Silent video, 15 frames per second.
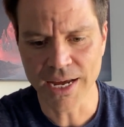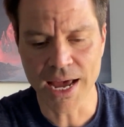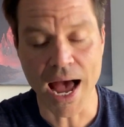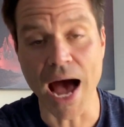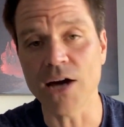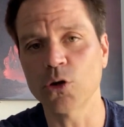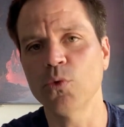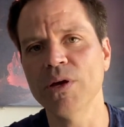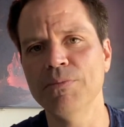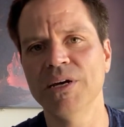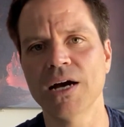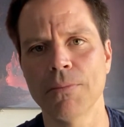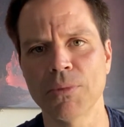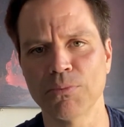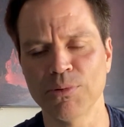How do we
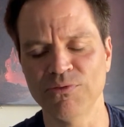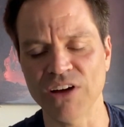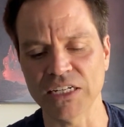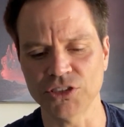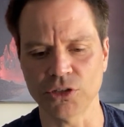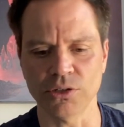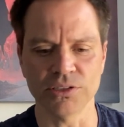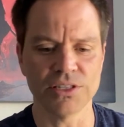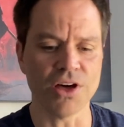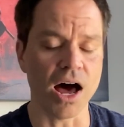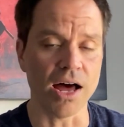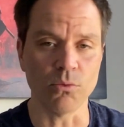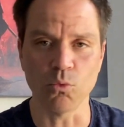become a professional of thought?